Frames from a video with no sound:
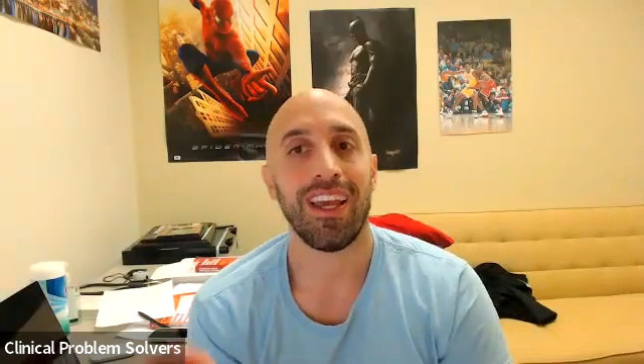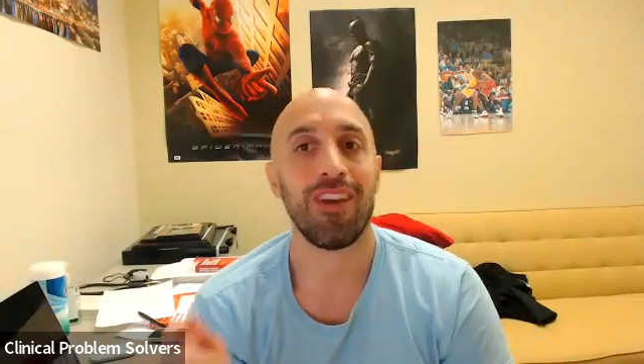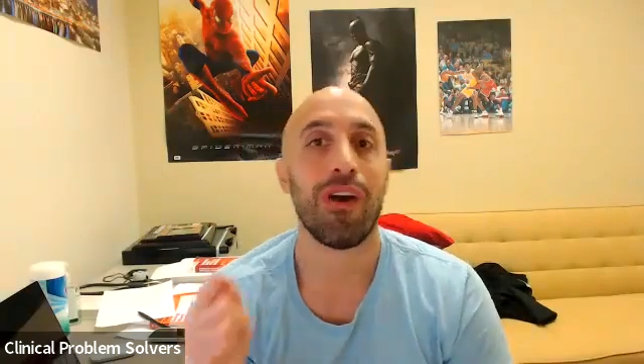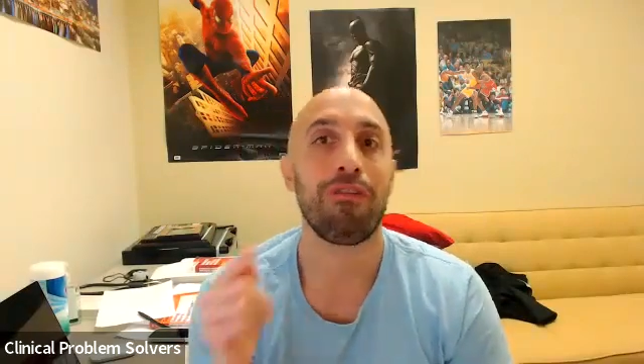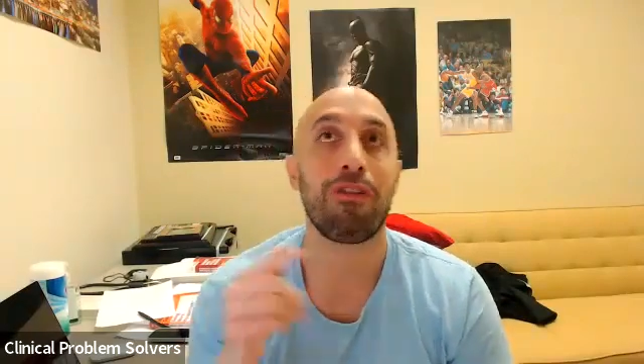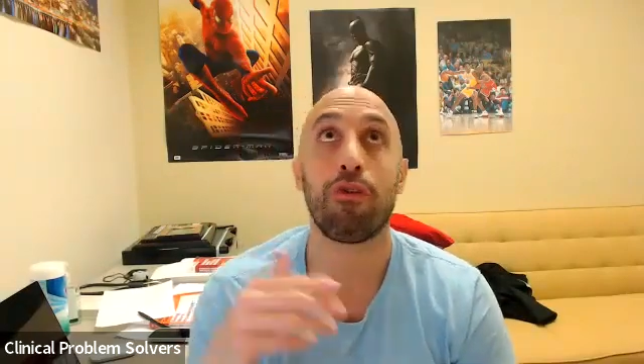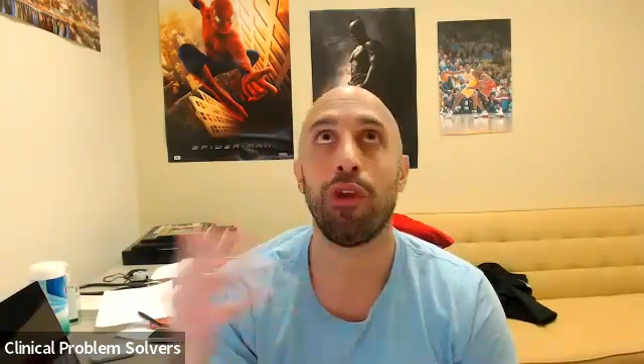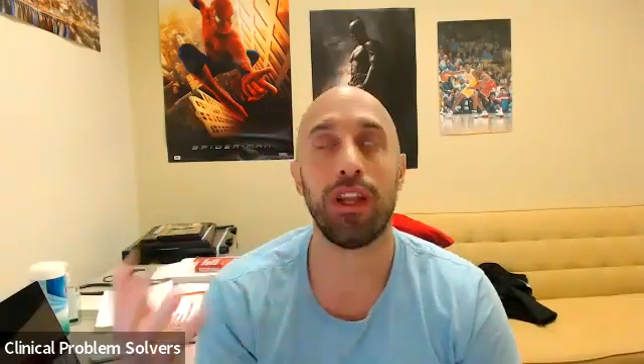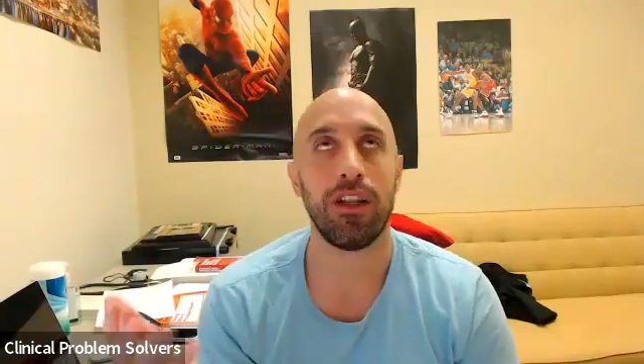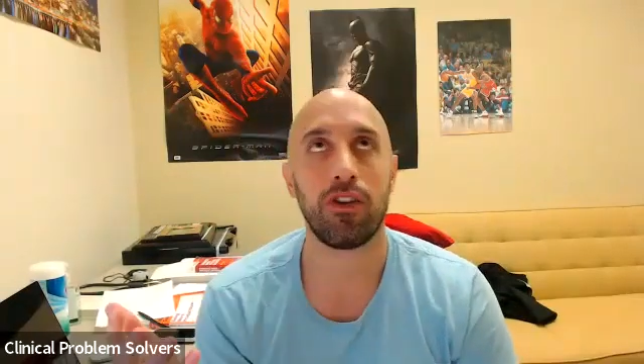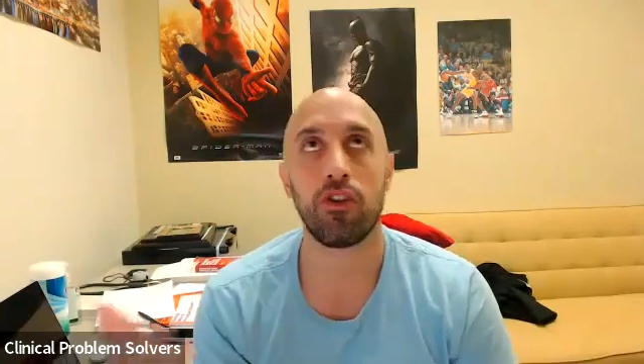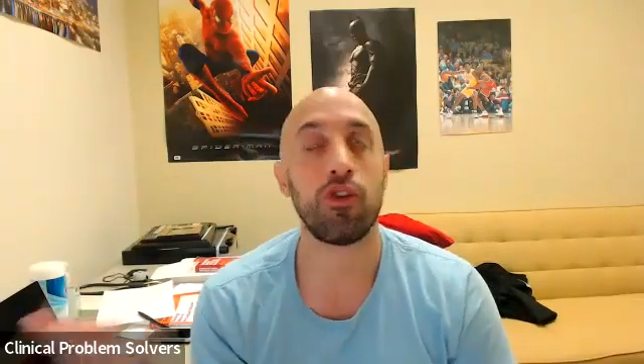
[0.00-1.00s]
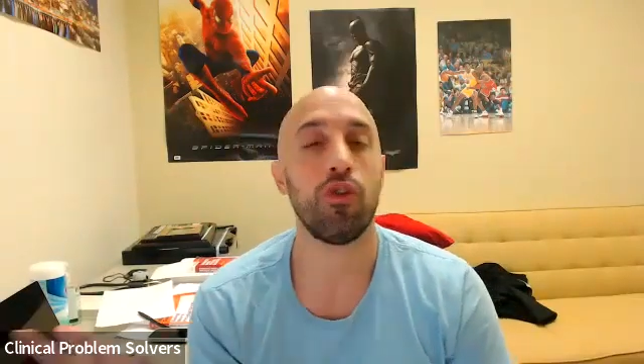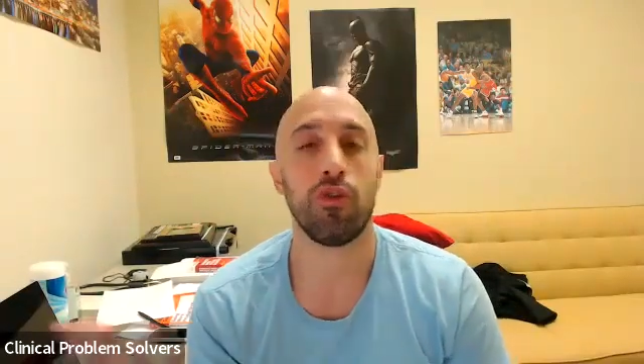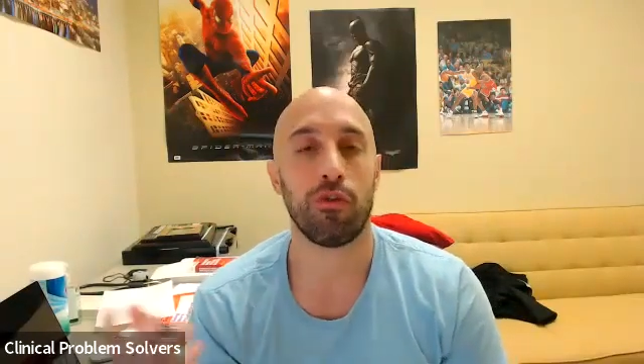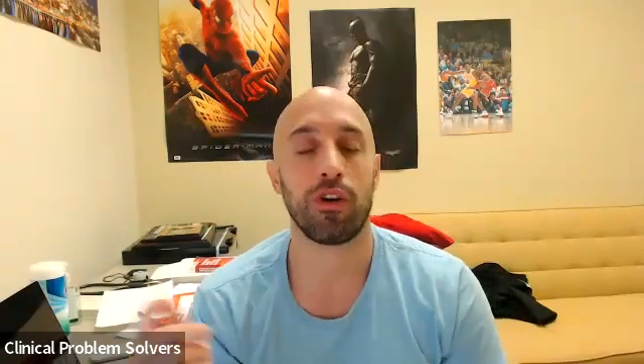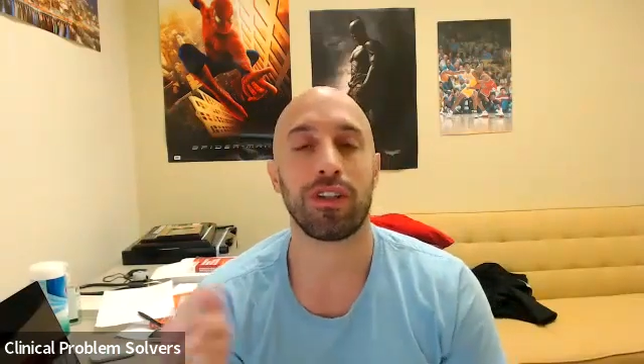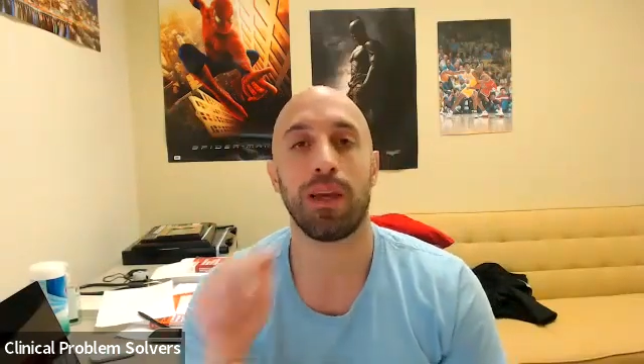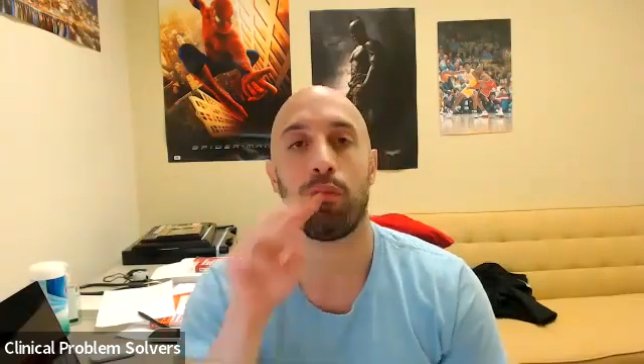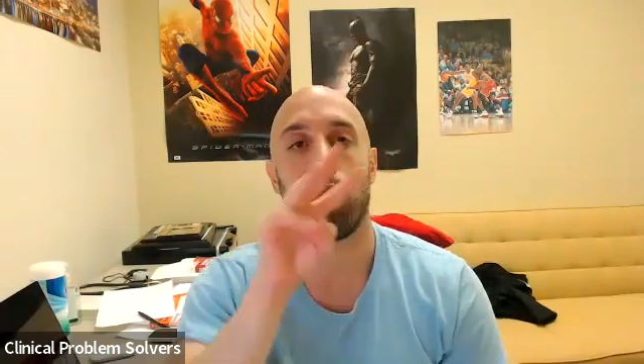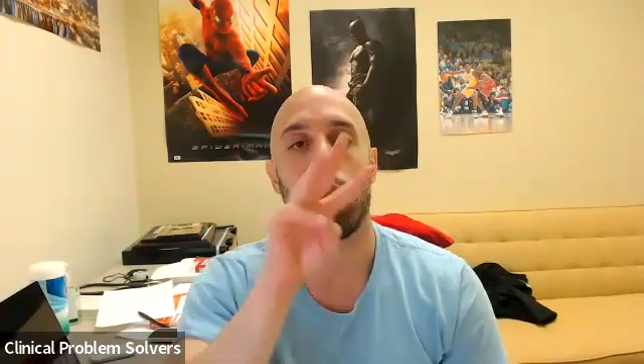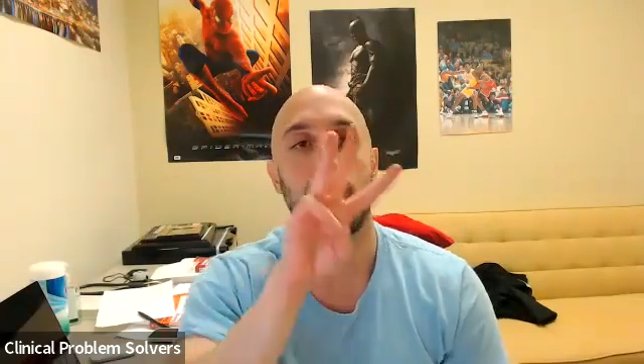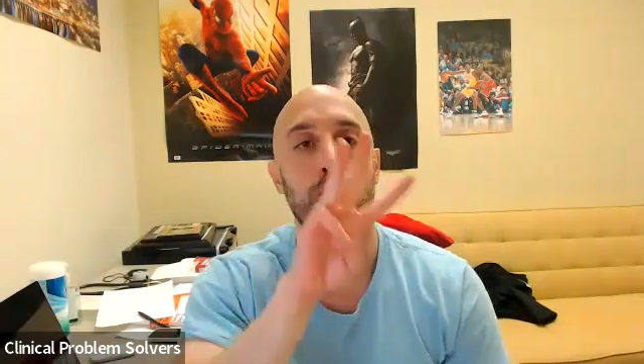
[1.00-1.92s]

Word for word: you have three to two, for example,